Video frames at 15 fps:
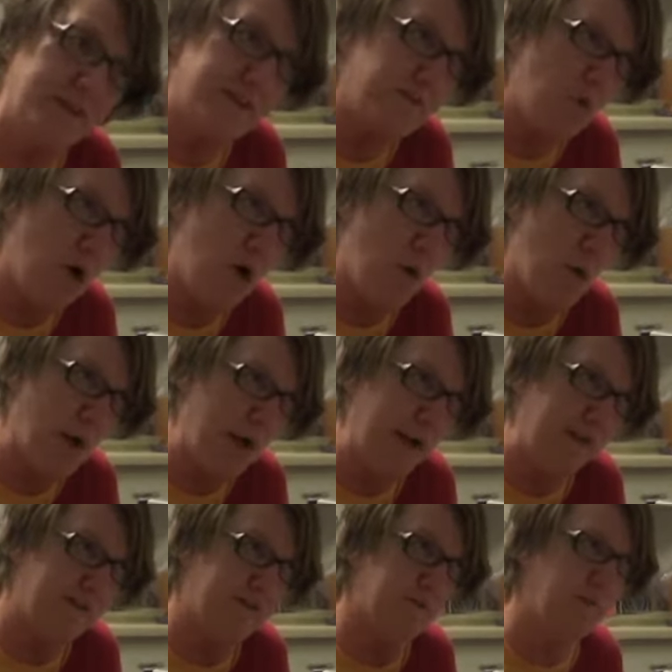small
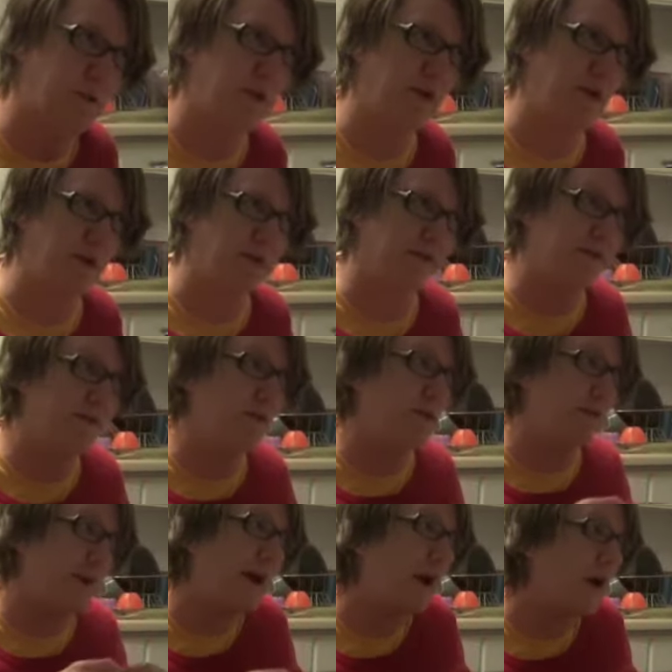ways, but it's
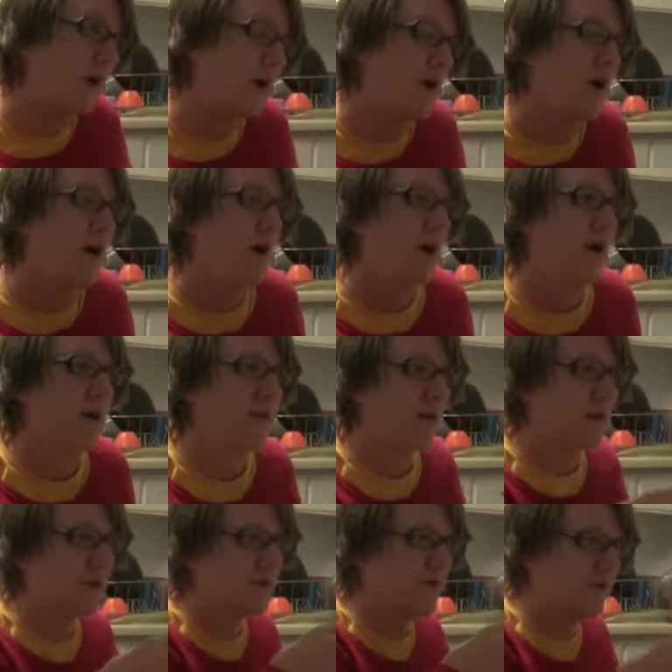still there.
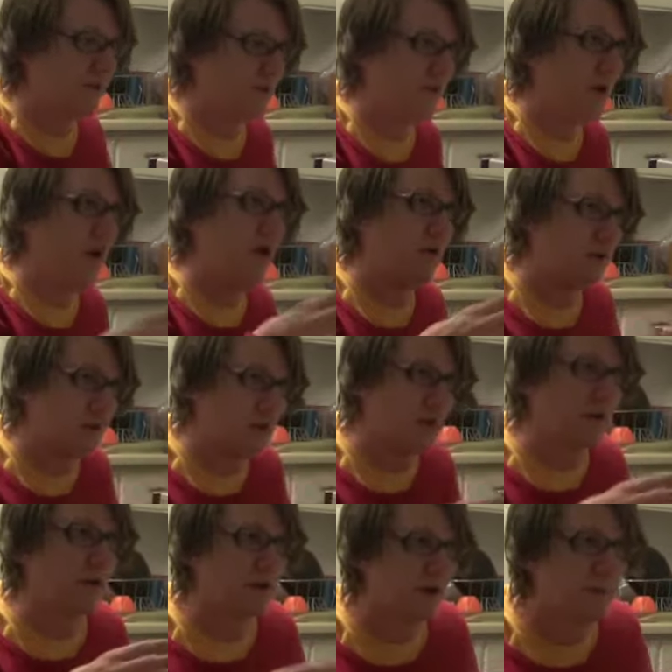There's
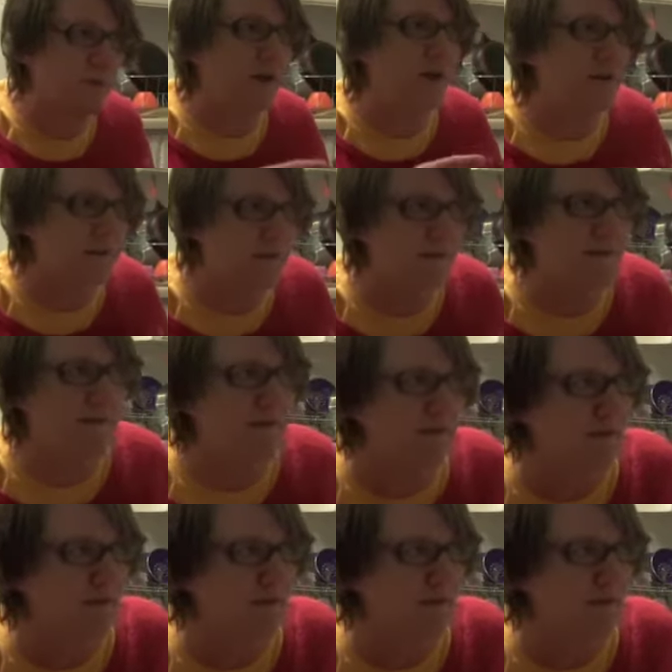little bits.